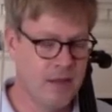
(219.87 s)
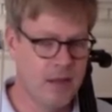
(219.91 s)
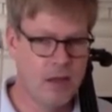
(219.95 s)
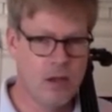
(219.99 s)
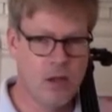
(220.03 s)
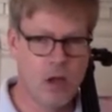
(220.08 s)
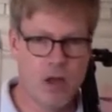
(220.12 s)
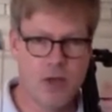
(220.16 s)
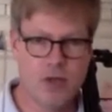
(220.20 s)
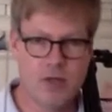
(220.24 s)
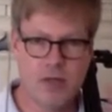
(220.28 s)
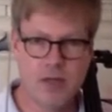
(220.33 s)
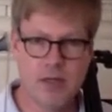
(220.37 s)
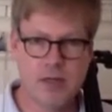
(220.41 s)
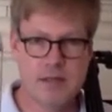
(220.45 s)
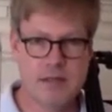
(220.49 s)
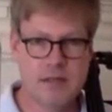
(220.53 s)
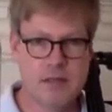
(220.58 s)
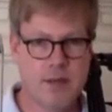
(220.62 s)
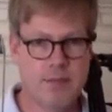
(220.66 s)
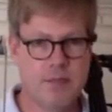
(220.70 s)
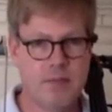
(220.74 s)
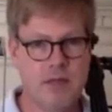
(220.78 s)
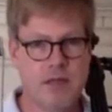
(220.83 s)
launch into
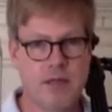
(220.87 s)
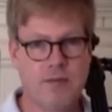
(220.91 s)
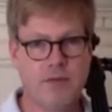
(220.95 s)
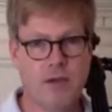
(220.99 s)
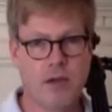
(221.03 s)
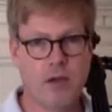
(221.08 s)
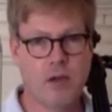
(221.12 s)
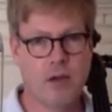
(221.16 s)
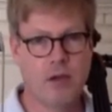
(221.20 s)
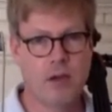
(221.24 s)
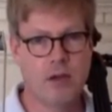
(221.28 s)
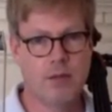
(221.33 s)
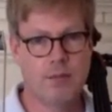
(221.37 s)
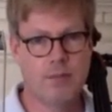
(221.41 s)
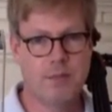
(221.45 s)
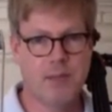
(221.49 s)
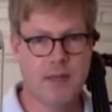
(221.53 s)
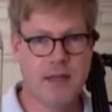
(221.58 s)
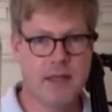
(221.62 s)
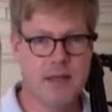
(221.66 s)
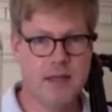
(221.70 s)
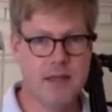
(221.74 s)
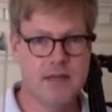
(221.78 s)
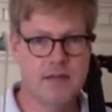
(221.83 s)
some difficult
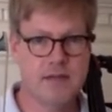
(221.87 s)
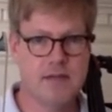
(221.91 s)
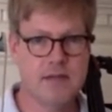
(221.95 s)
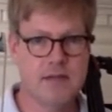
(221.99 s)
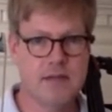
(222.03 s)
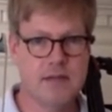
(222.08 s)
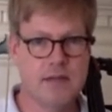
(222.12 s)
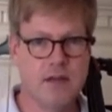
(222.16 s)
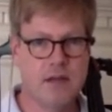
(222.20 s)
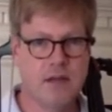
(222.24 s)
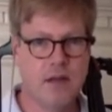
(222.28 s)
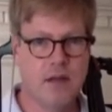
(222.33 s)
piece